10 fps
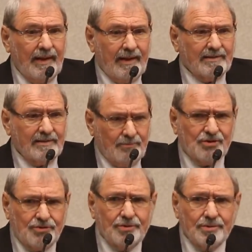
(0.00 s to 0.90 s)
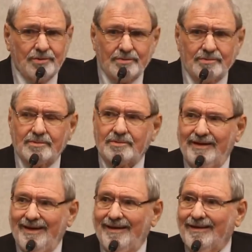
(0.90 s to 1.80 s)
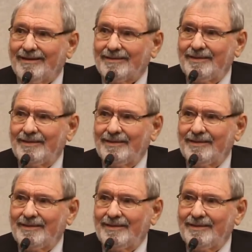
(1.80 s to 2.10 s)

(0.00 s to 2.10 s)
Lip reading: And I said, well, sure, yeah.